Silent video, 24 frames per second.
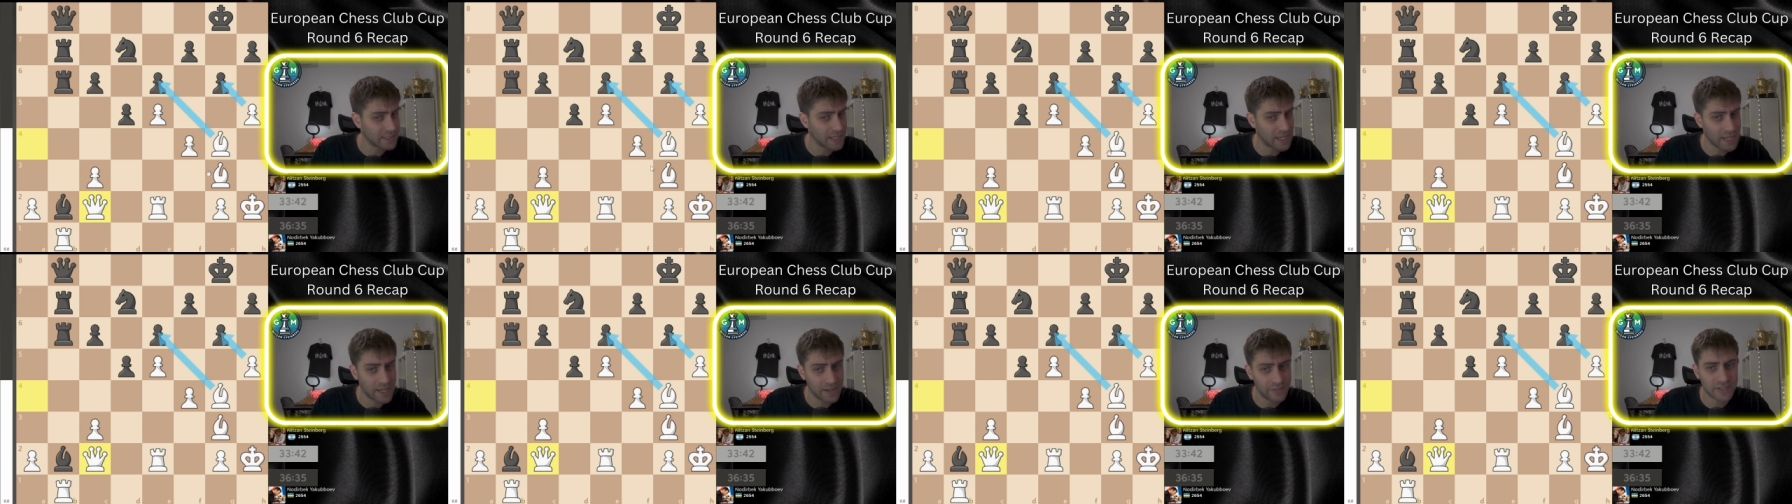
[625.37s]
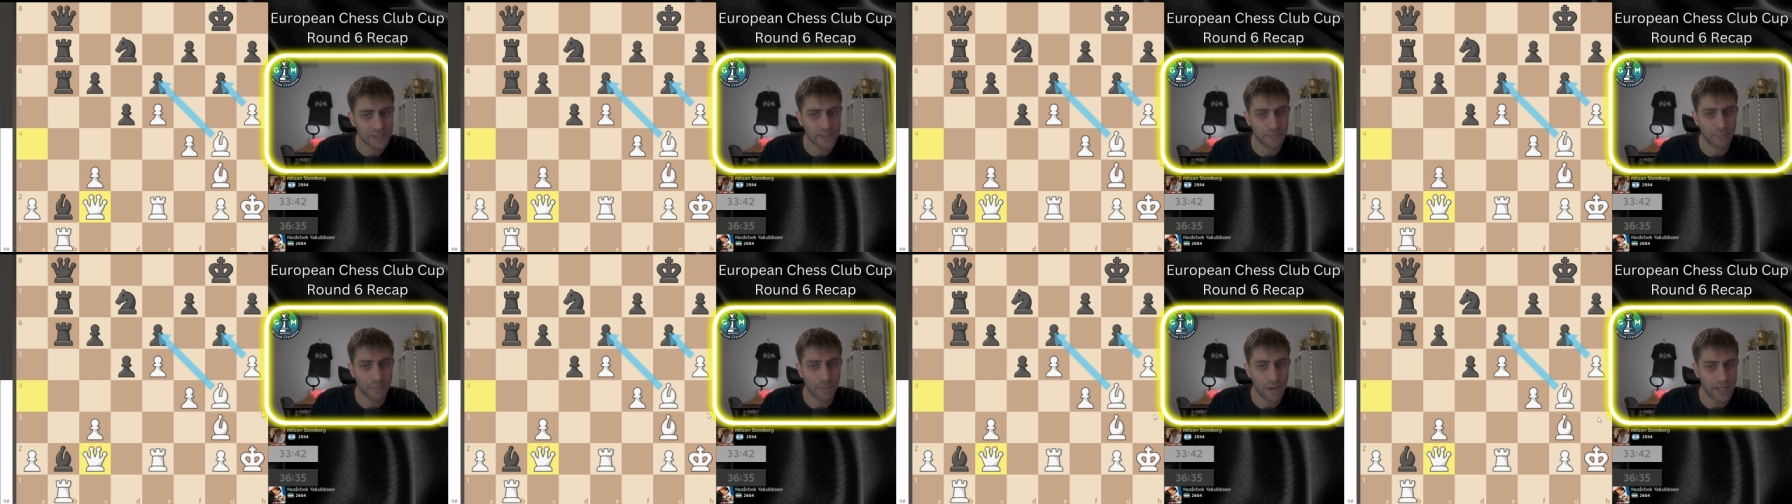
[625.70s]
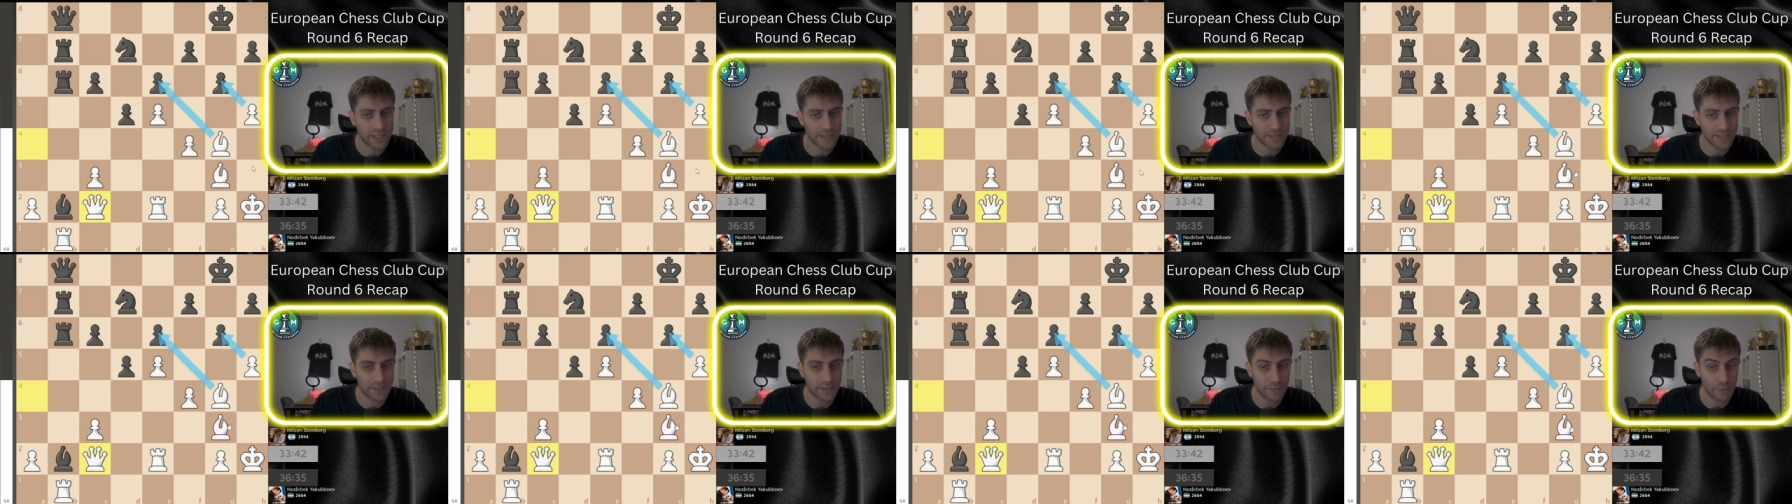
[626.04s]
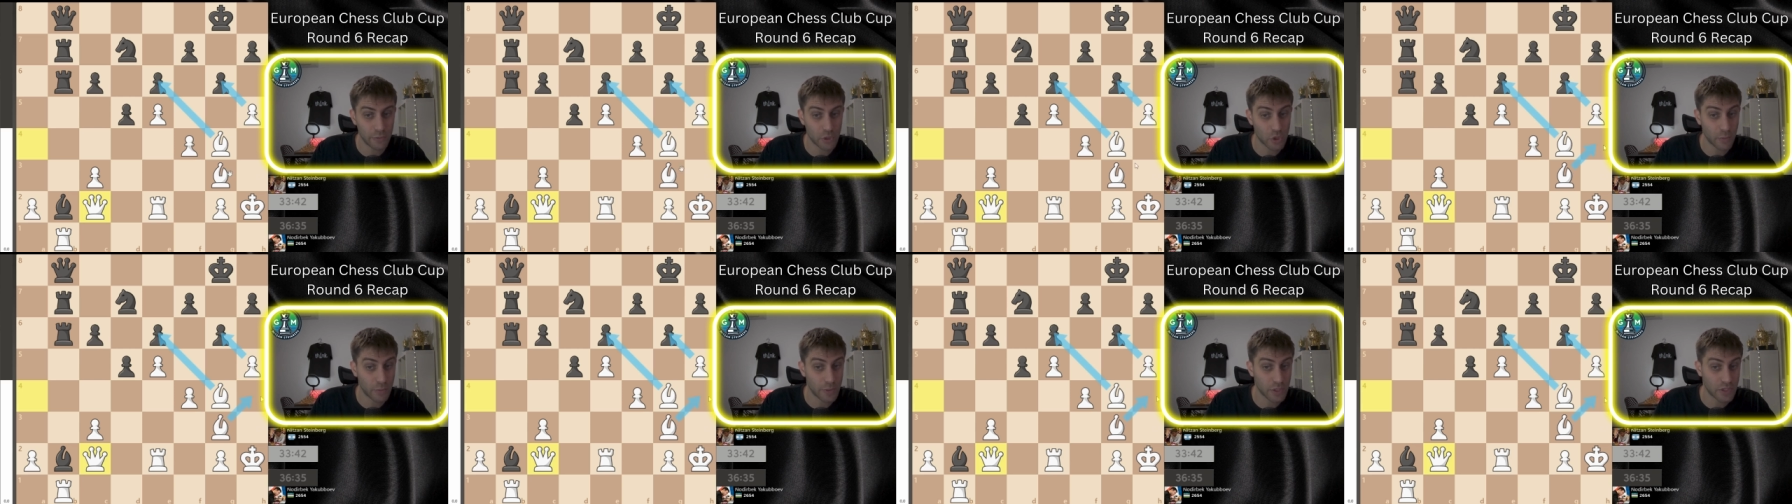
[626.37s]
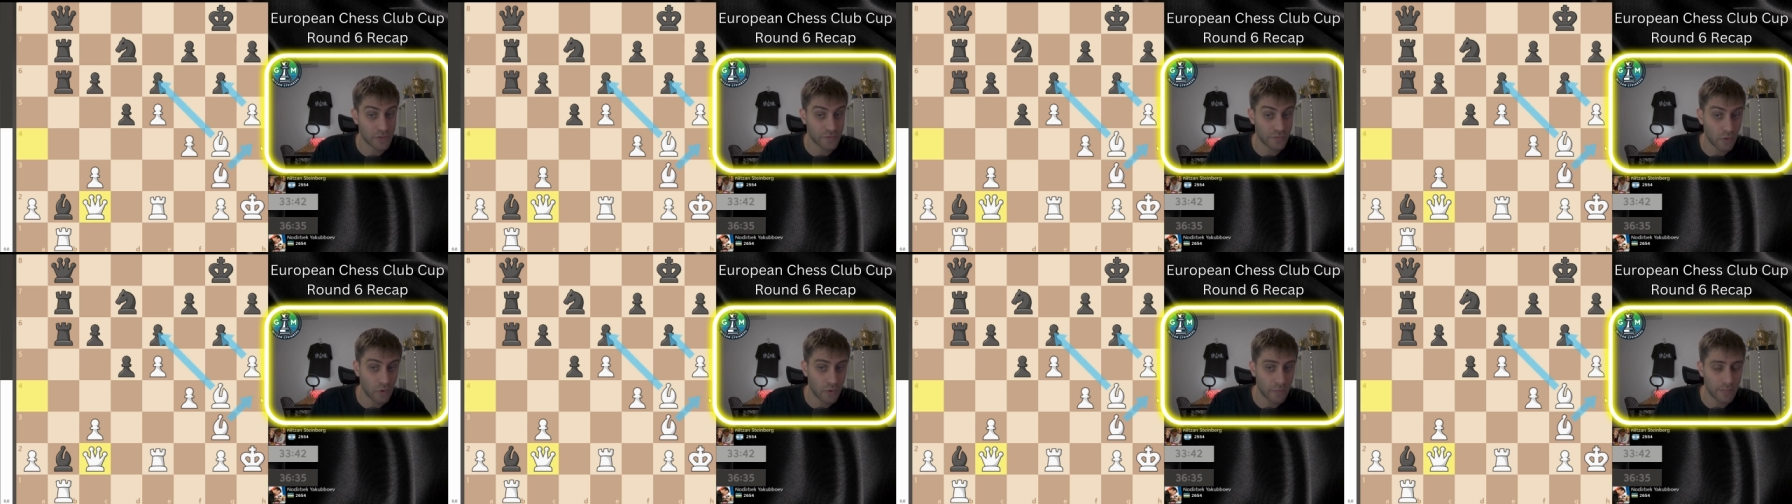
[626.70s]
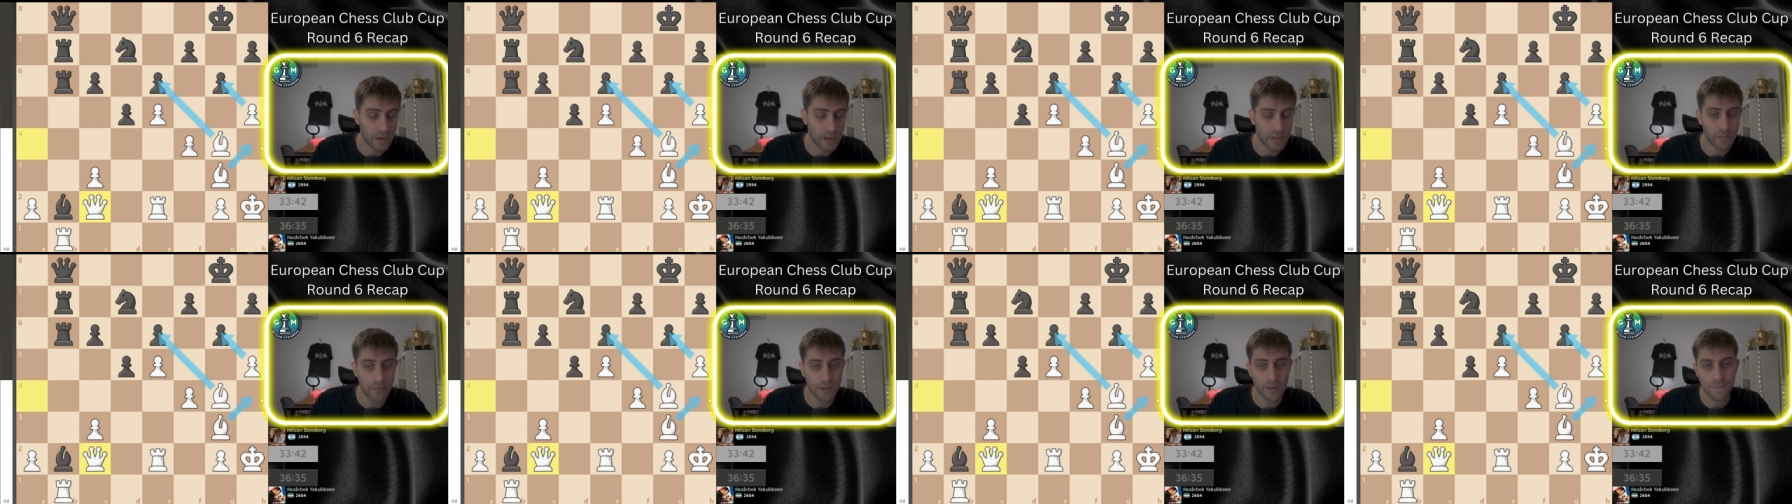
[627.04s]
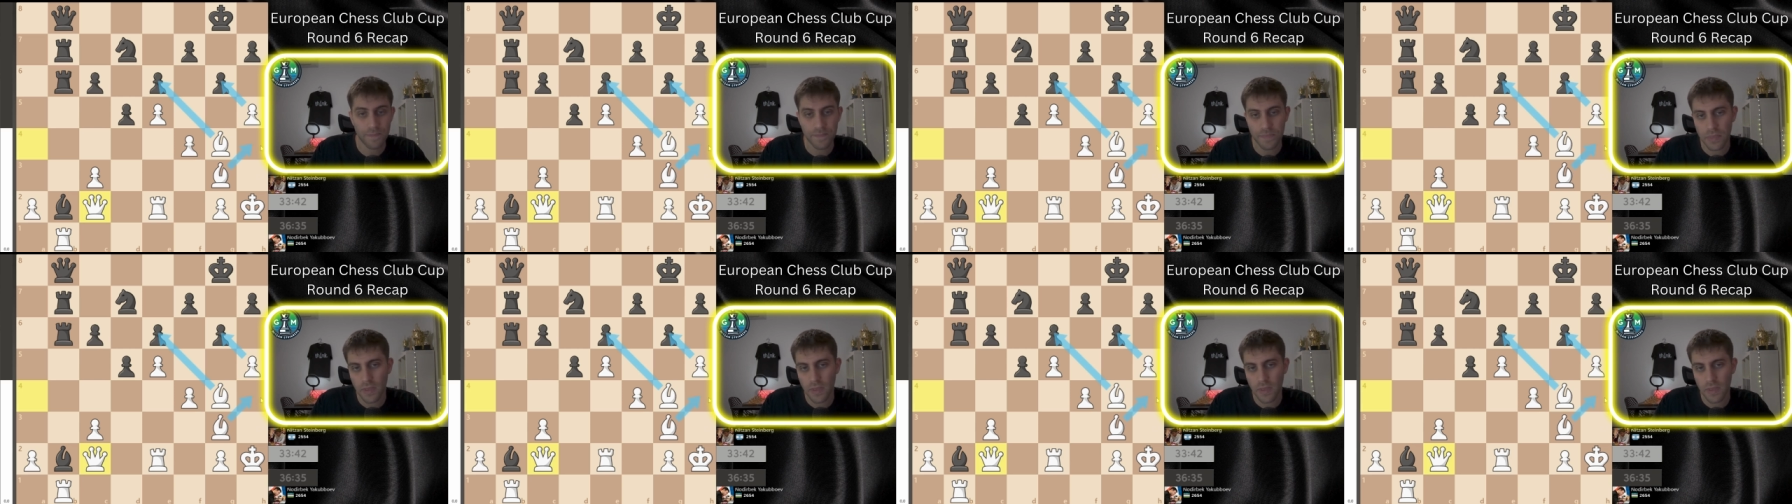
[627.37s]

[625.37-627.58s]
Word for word: I have some plans here, bishop h4 maybe.